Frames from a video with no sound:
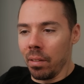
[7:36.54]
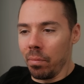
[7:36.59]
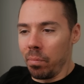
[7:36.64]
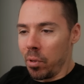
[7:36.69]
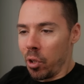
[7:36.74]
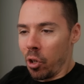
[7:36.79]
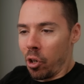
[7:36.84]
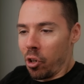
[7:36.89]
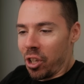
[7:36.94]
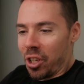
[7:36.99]

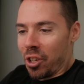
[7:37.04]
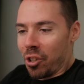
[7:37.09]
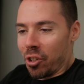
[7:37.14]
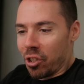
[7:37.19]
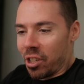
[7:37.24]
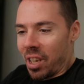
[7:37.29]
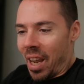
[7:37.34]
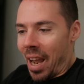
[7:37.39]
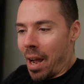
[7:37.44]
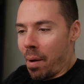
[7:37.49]
Turning your
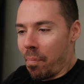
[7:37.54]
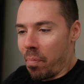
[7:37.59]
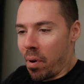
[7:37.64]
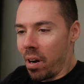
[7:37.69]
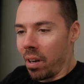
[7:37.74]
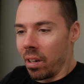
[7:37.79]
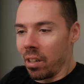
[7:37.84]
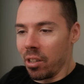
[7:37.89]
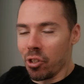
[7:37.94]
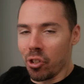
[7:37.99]
tap
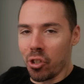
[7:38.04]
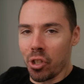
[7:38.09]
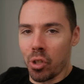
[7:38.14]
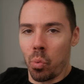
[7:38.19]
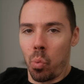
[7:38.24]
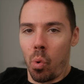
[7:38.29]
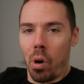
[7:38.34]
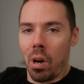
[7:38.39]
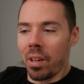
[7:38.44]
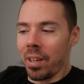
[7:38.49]
on. You're
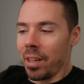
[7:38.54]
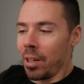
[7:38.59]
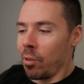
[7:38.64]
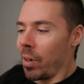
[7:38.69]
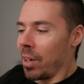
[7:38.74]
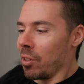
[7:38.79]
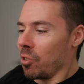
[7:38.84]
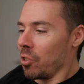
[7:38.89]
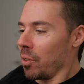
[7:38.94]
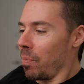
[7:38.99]
just walking
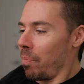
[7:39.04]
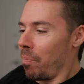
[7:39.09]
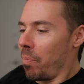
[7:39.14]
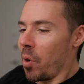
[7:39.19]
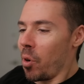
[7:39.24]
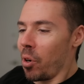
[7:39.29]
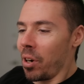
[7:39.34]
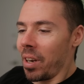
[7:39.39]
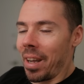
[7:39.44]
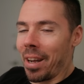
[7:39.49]
around your
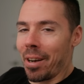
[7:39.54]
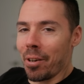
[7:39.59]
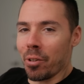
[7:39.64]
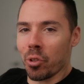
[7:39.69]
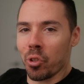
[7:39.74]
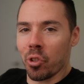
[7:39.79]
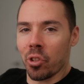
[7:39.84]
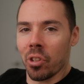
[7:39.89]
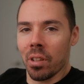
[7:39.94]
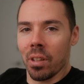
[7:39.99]
boring
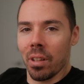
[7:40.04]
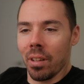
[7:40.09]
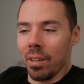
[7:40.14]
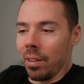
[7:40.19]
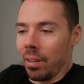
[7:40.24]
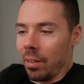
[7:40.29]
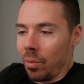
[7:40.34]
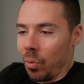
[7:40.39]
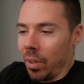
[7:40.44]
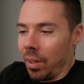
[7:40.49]
house.
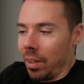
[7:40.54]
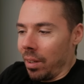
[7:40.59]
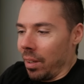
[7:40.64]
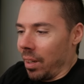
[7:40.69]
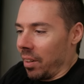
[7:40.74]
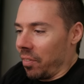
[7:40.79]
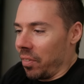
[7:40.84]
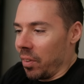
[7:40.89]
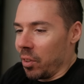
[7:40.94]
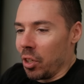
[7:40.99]
What could
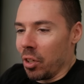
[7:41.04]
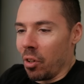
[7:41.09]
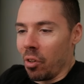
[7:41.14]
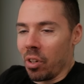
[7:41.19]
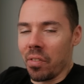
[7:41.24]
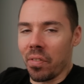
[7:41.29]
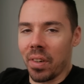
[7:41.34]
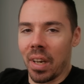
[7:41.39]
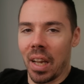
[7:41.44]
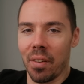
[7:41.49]
I feel? You don't
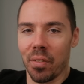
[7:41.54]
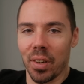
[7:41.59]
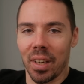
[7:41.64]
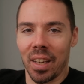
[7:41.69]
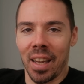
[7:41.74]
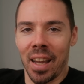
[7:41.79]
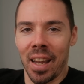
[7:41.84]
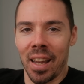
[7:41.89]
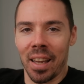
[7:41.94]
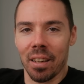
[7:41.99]
even have a
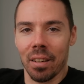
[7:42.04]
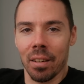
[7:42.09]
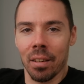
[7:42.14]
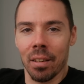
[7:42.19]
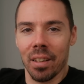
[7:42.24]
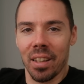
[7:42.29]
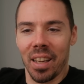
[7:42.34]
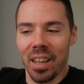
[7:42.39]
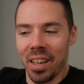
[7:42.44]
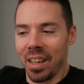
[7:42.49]
cat.
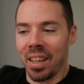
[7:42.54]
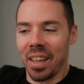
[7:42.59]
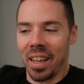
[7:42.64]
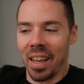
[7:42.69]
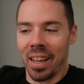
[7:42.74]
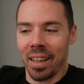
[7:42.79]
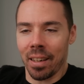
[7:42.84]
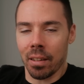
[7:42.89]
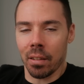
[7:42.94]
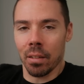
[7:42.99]
Get a
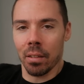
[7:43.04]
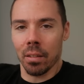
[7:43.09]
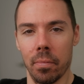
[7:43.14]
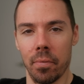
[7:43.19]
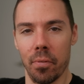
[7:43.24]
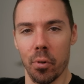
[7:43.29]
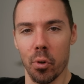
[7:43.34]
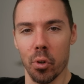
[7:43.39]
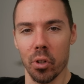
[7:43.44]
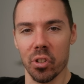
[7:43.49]
cat.
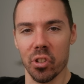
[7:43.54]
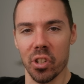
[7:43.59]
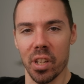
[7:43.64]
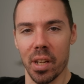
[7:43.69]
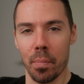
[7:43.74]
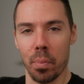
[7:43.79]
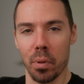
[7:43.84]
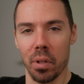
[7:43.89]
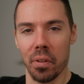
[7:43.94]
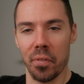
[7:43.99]
For
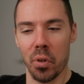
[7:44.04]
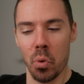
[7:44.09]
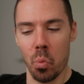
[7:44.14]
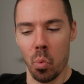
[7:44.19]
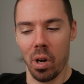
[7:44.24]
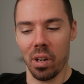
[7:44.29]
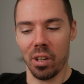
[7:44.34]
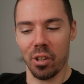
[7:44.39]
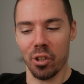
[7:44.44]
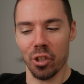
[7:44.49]
example, if you
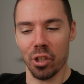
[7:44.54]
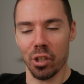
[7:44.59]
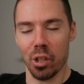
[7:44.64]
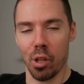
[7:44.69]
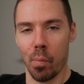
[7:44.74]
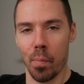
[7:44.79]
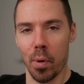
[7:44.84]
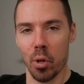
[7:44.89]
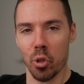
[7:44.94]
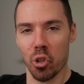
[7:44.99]
want good
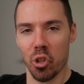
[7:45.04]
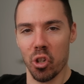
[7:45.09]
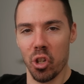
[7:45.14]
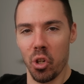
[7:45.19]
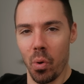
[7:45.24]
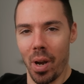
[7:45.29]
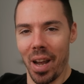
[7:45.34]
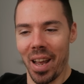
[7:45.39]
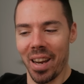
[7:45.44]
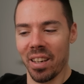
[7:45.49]
slow motion,
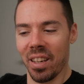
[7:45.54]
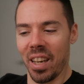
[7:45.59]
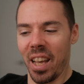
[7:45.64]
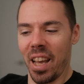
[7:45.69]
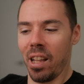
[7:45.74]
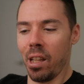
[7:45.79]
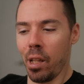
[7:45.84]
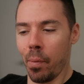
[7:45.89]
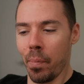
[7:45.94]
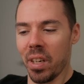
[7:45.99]
you add an
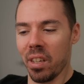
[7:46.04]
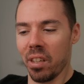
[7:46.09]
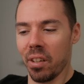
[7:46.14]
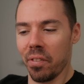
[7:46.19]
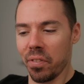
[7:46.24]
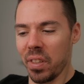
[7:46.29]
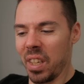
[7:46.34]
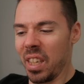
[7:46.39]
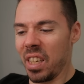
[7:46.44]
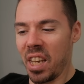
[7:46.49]
element
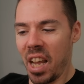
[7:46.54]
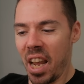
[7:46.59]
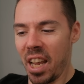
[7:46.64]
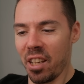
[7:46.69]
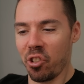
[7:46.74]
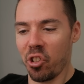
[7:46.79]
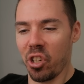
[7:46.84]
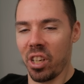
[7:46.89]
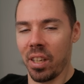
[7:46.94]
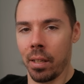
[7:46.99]
of
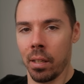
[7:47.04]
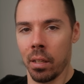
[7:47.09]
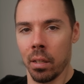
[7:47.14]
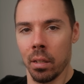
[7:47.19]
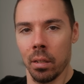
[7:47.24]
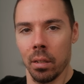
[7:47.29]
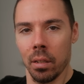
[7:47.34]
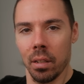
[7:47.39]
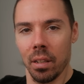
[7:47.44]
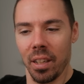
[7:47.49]
intensity
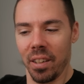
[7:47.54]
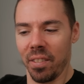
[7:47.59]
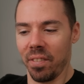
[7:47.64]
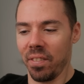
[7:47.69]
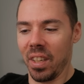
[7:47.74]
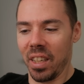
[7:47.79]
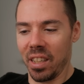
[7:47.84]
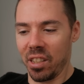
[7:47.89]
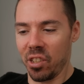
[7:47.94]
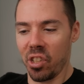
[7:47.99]
and
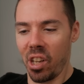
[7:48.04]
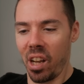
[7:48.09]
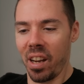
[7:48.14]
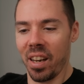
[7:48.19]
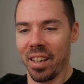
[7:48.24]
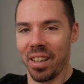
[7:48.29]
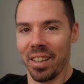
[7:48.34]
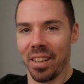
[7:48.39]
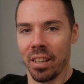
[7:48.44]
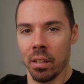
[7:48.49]

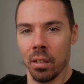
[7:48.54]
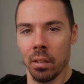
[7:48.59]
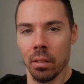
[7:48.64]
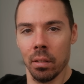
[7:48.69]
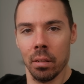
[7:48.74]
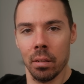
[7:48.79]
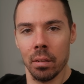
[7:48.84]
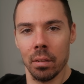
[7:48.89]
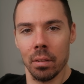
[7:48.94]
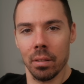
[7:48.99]
anxiety
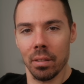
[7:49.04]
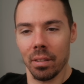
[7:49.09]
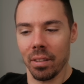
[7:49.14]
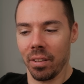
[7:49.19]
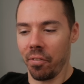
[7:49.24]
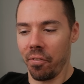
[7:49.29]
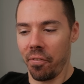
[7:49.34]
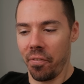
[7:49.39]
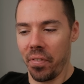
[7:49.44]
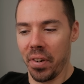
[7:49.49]

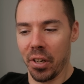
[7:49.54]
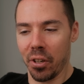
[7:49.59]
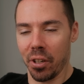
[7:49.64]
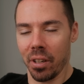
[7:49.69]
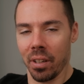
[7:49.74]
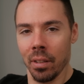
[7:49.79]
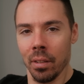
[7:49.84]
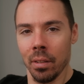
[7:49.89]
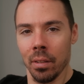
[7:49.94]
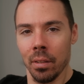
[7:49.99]
and
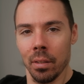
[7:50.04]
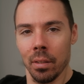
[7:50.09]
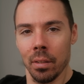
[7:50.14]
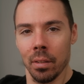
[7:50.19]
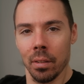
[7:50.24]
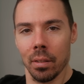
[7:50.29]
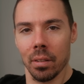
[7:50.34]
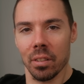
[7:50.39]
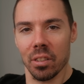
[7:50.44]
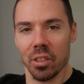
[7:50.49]
fear,
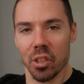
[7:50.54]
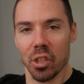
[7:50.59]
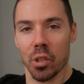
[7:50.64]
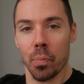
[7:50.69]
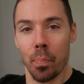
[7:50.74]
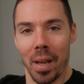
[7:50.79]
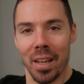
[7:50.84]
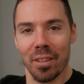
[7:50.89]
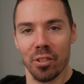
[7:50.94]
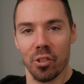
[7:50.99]

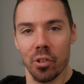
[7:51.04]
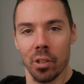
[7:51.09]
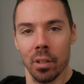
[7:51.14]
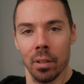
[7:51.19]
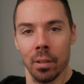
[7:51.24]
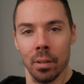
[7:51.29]
suspense.